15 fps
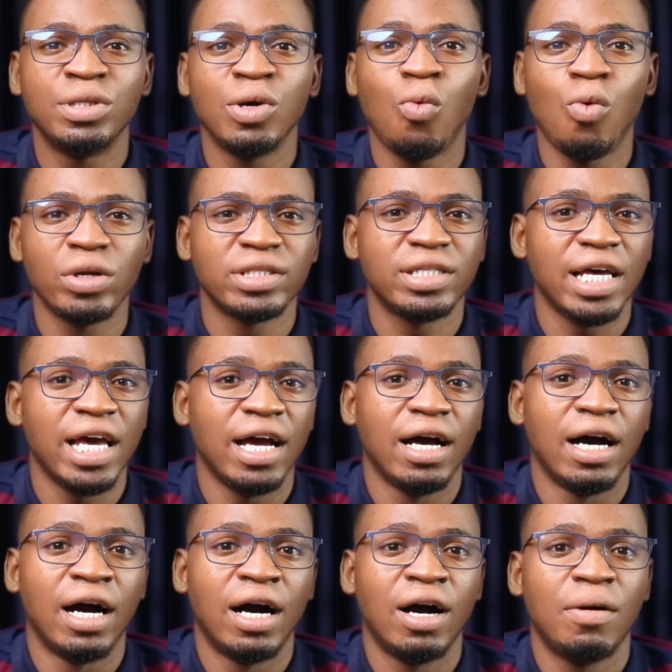they want
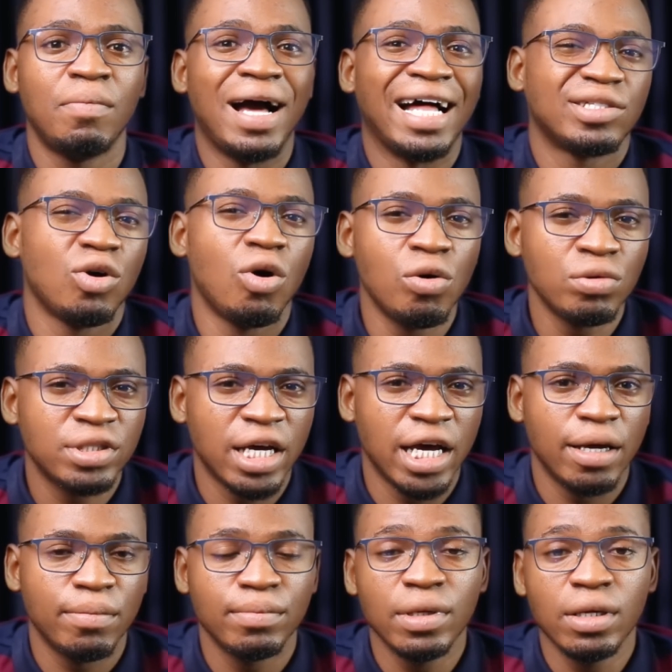at all
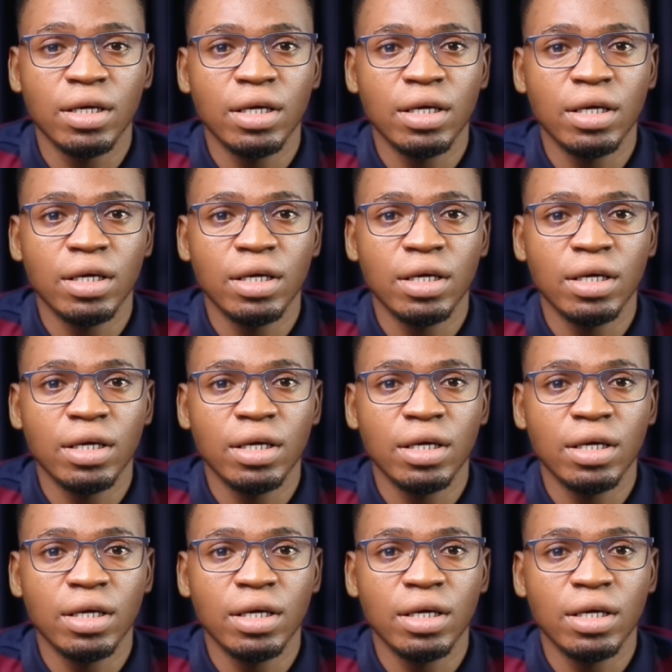time.